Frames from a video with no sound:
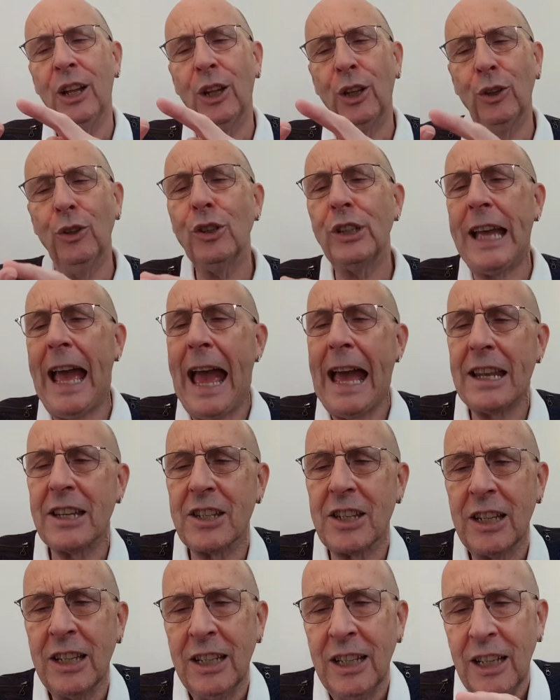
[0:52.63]
Look
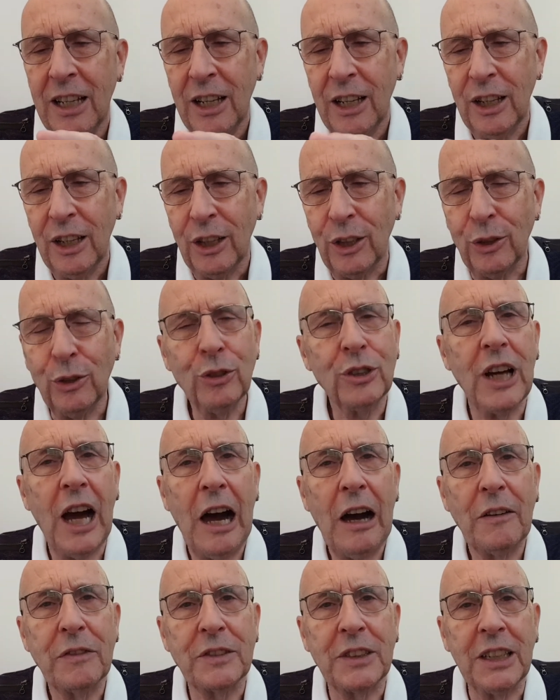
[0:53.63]
at, look
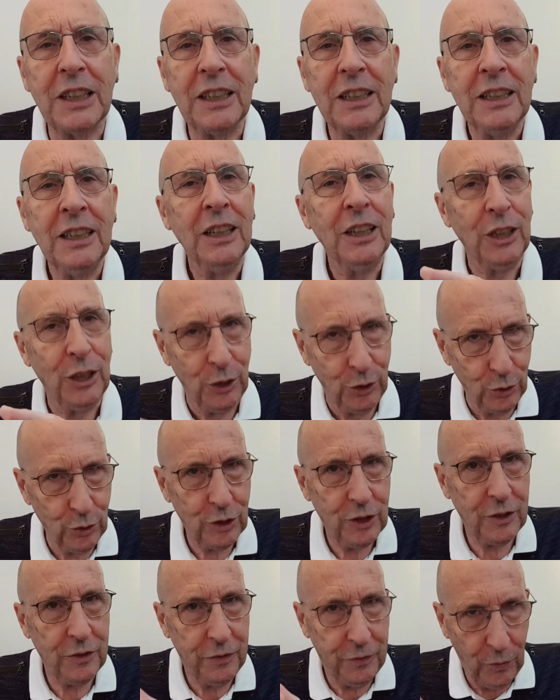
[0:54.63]
after,
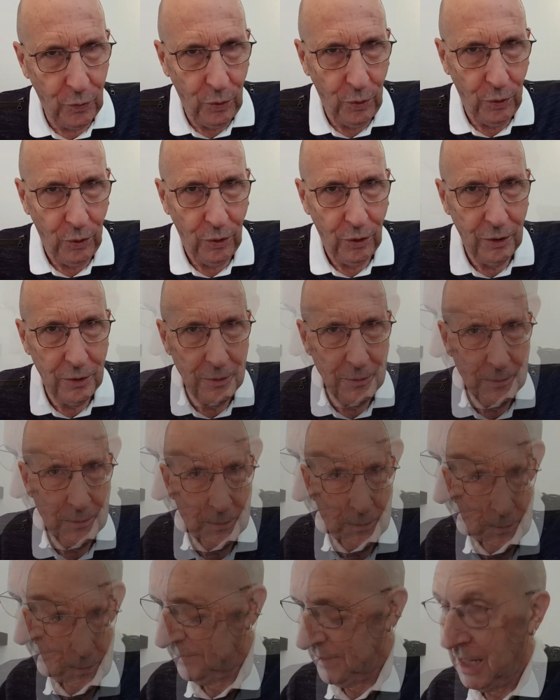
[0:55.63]
look for.
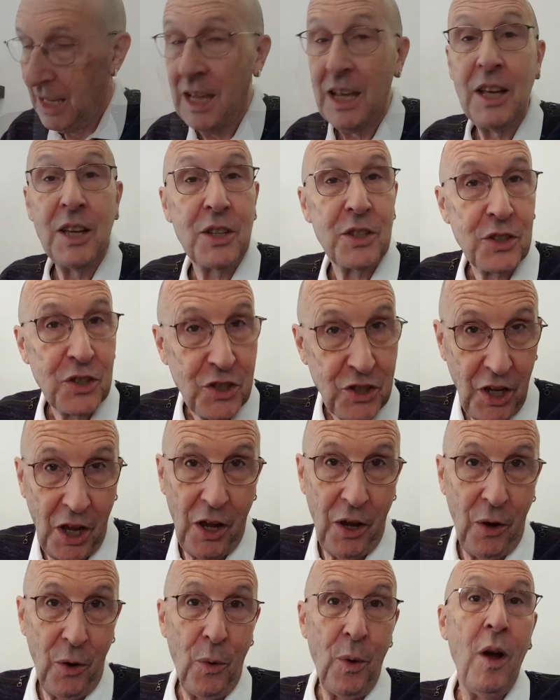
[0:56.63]

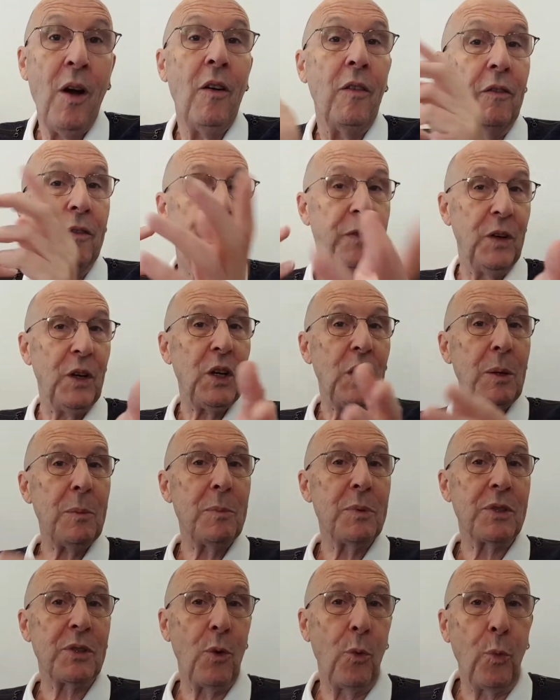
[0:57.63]
So,
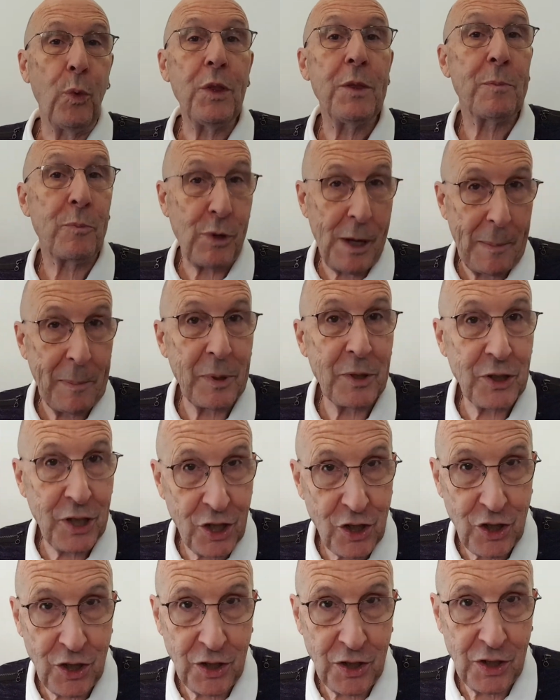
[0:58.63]
verbs with
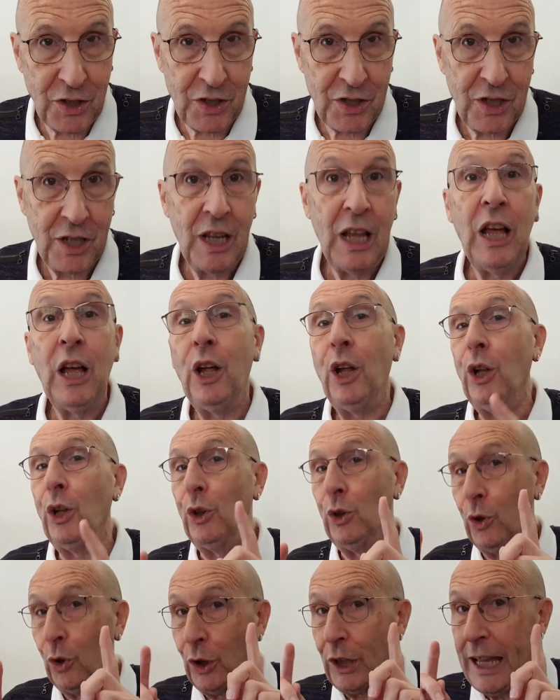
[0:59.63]
prepositions.
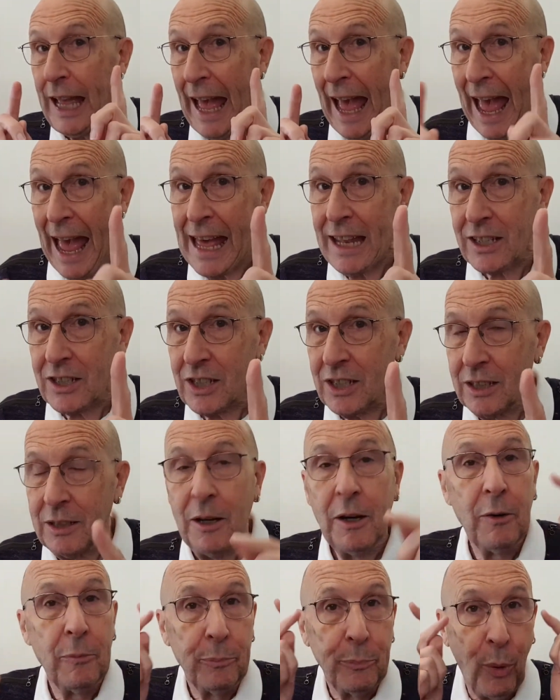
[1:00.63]
Look at,
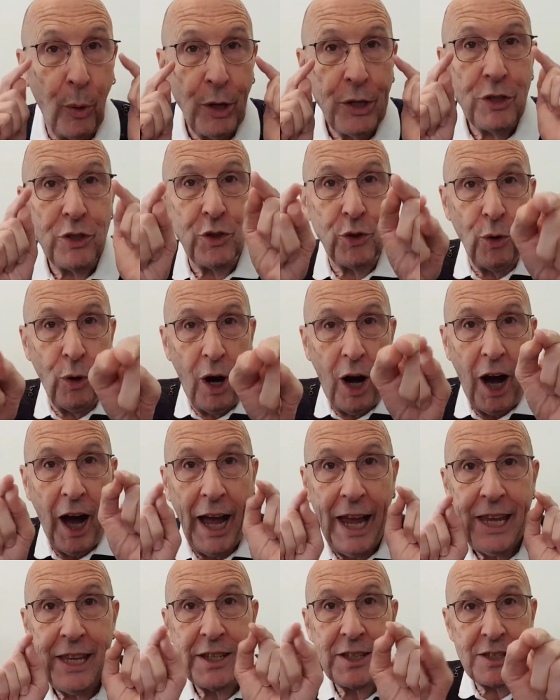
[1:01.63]
point your
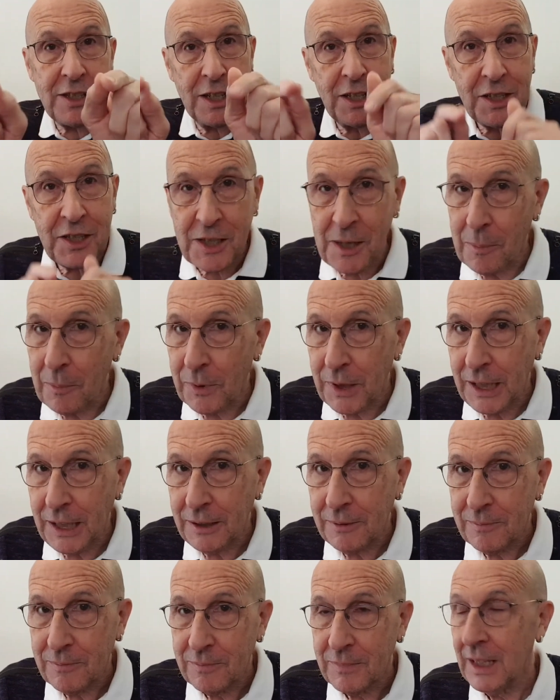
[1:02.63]
eyes at something.